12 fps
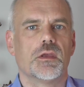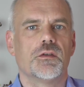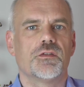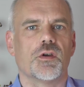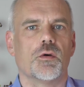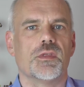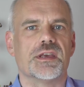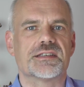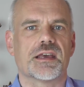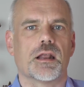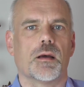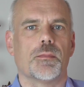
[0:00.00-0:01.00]
So they
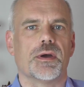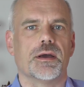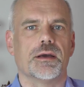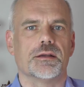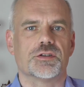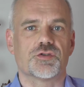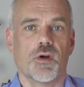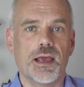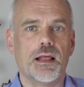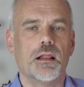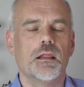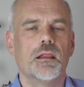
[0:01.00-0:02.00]
set up a
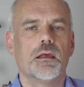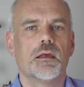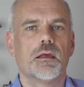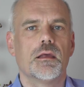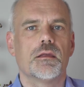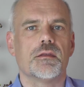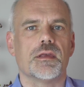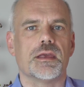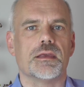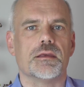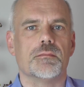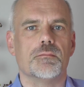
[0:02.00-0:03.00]
trial,
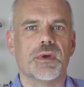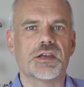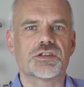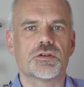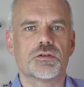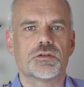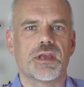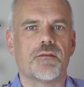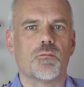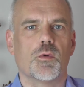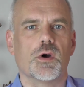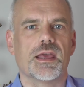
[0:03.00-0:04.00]
they measured
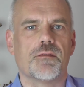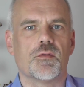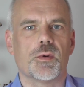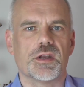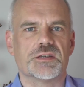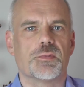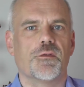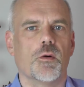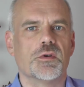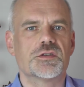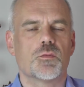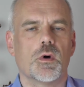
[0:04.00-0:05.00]
what everybody's
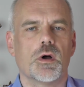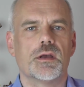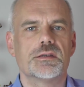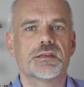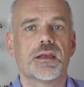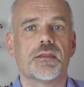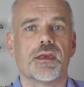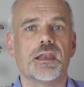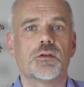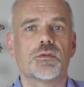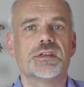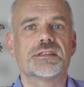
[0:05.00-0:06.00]
performance was, they
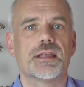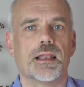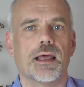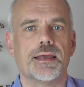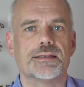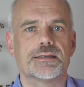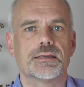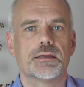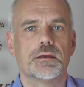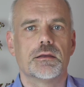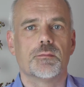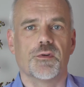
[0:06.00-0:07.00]
increased the lights,
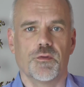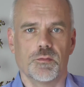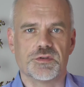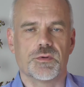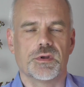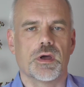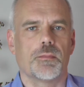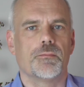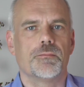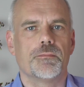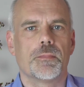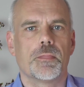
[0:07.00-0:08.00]
performance went up.
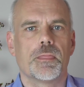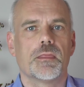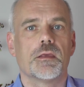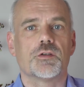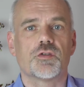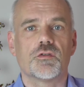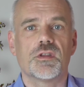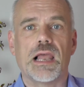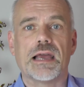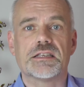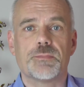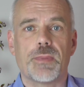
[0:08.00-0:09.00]
They turned the
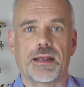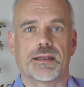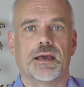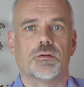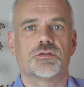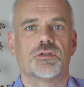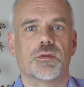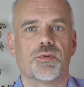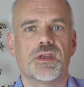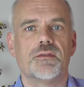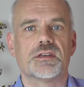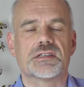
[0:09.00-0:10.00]
lights back down to the
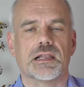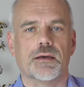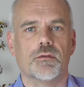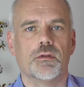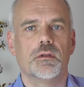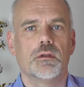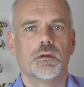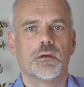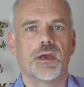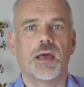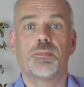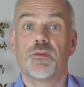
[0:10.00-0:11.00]
previous level,
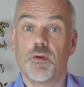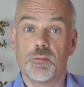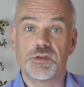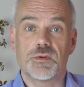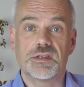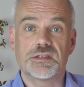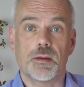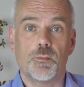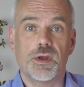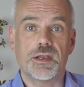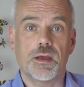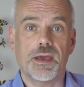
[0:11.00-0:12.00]
and performance went up
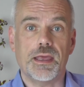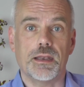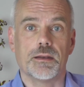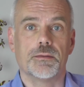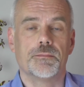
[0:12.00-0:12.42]
again.